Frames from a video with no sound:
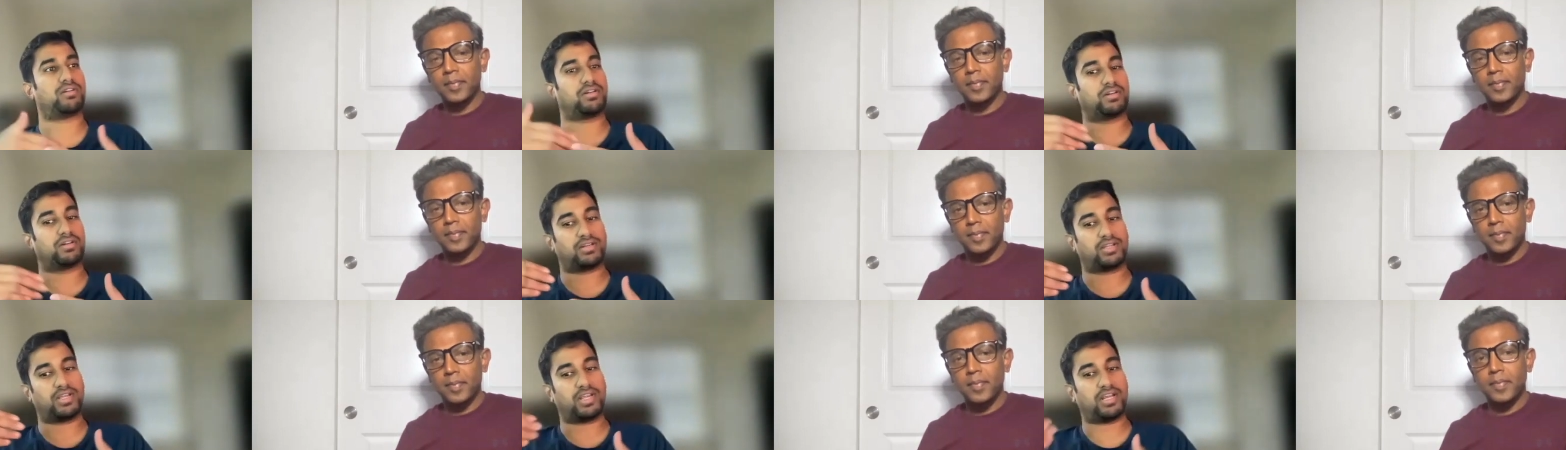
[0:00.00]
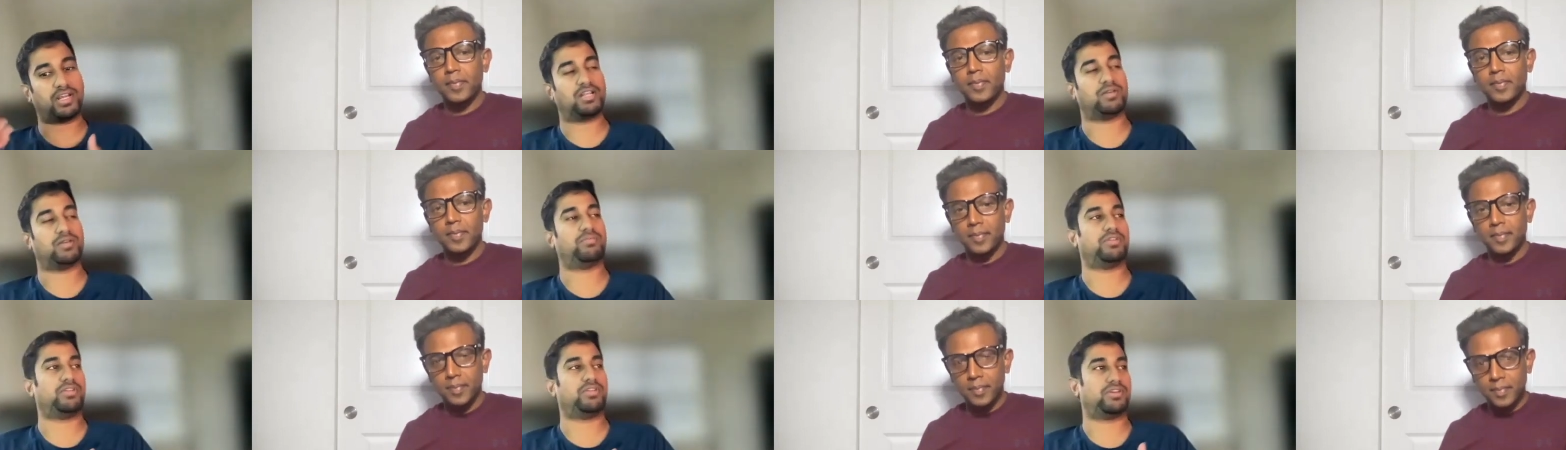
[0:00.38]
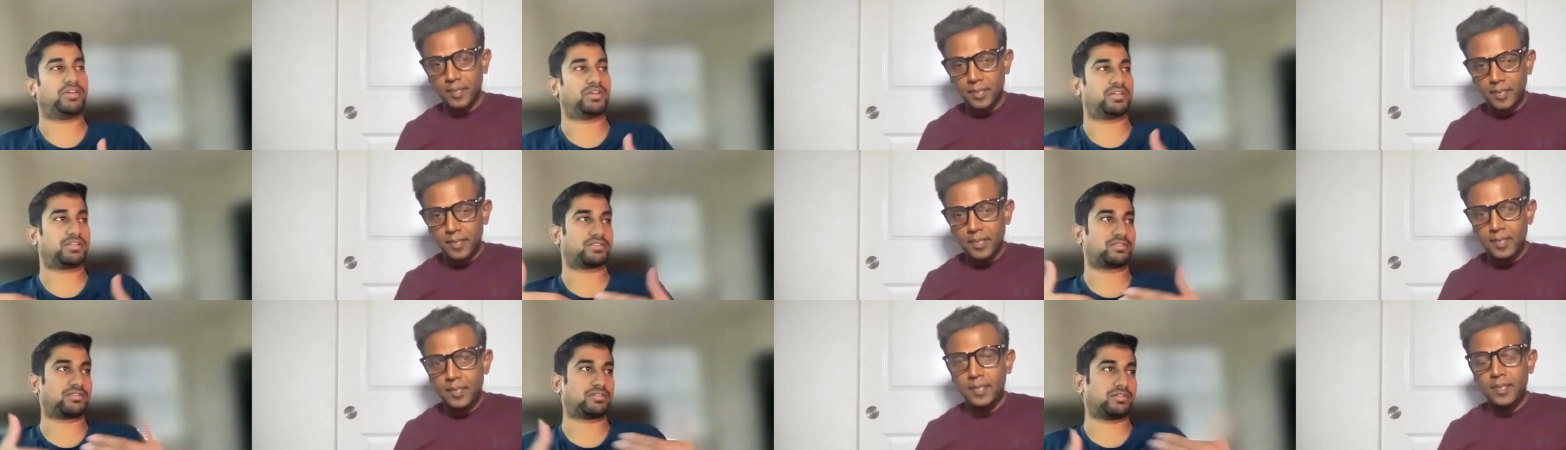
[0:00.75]
Speaker 1: aws or
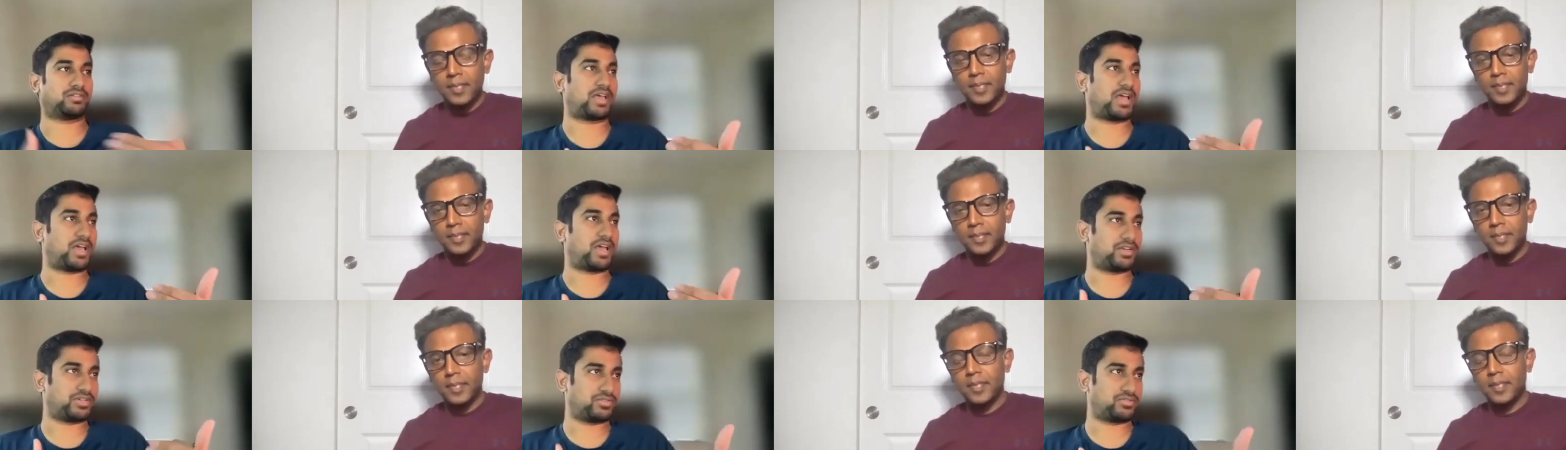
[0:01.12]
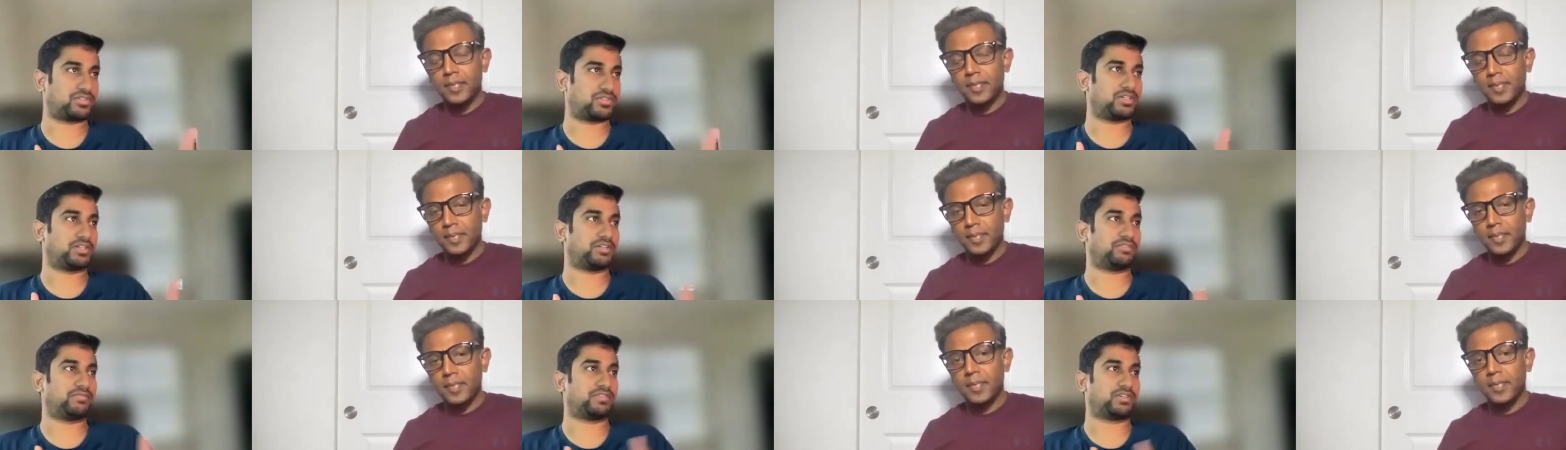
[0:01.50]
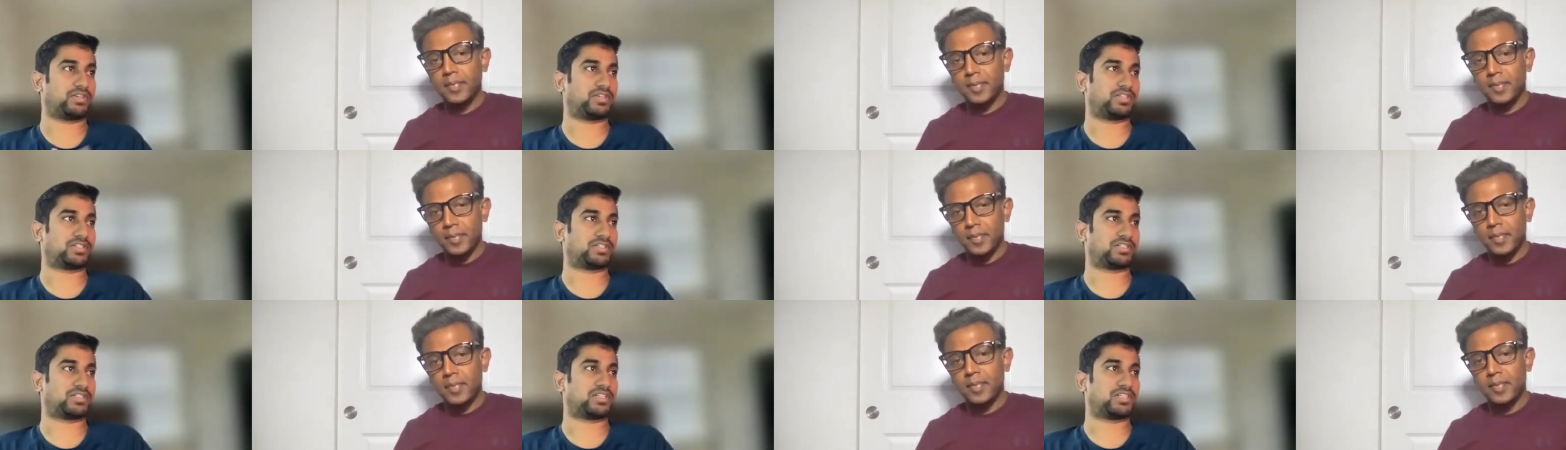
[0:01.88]
an azure certifications
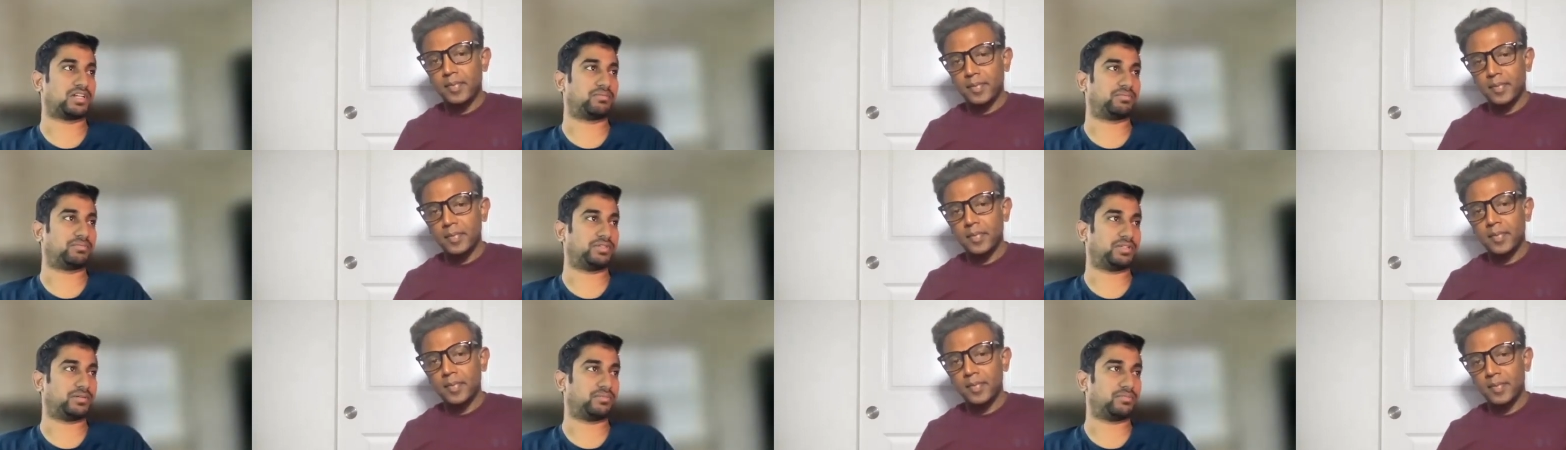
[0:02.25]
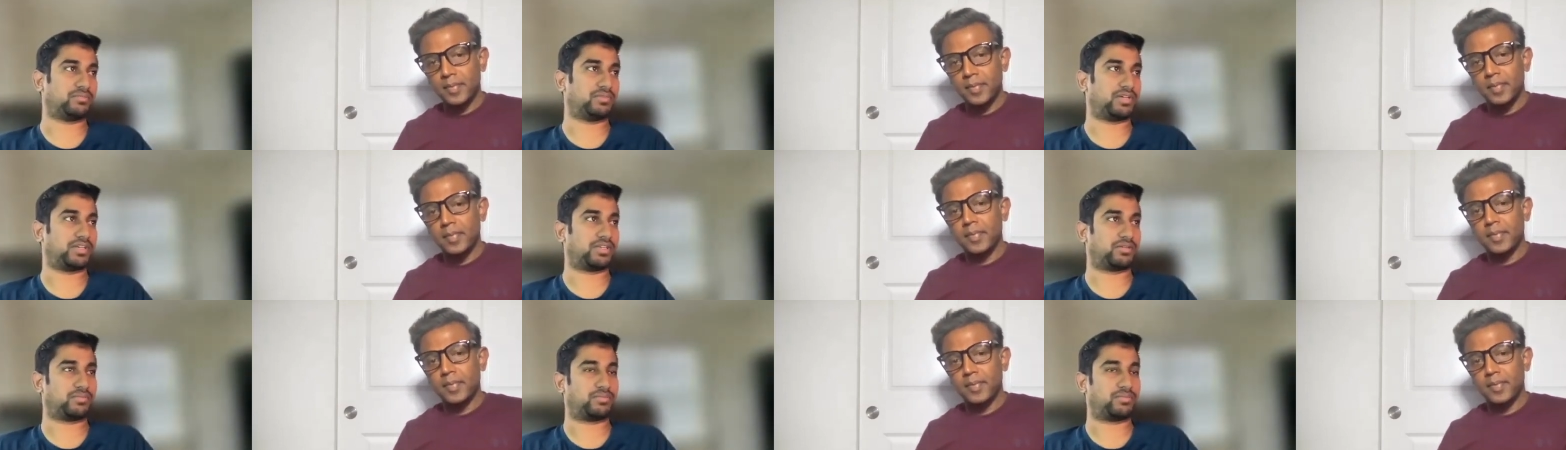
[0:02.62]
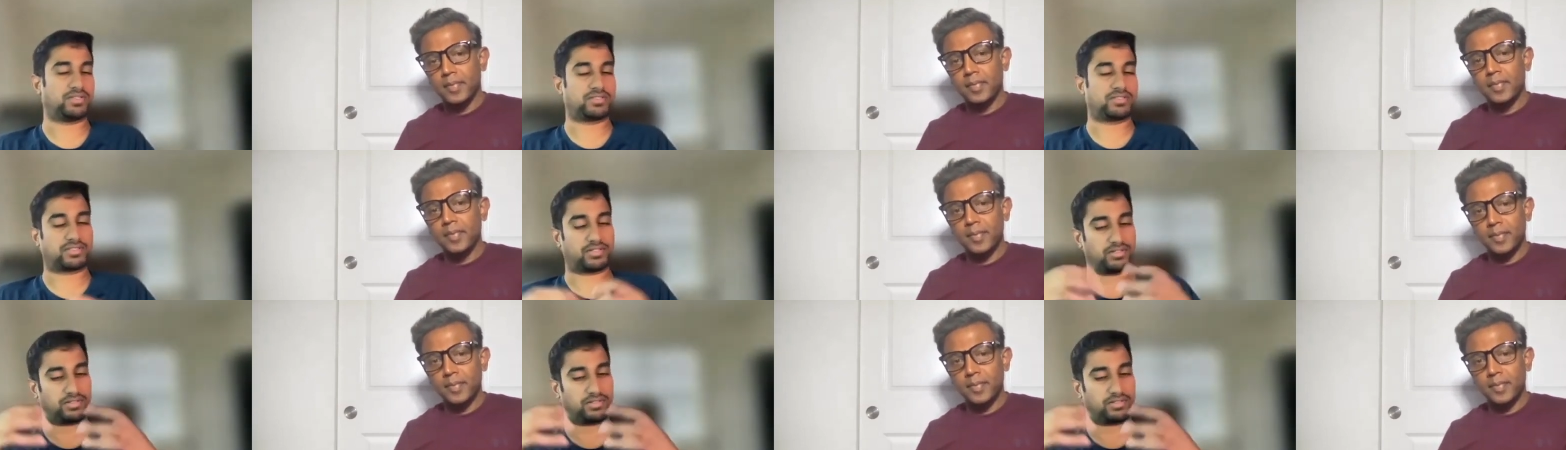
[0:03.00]
help them like basically